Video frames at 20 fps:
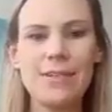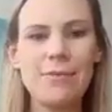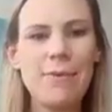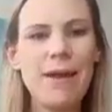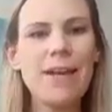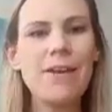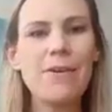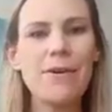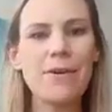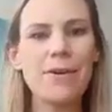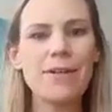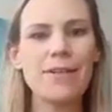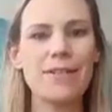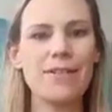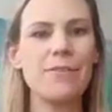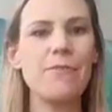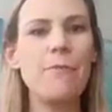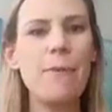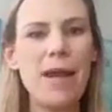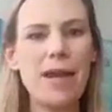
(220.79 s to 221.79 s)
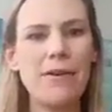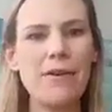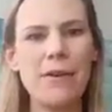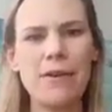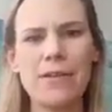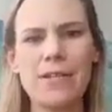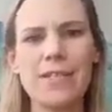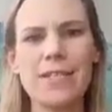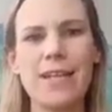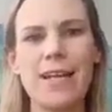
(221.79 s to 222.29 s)
You may
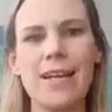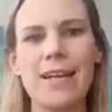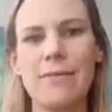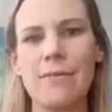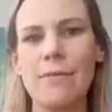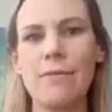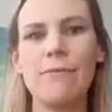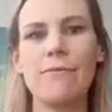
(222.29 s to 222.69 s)
notice like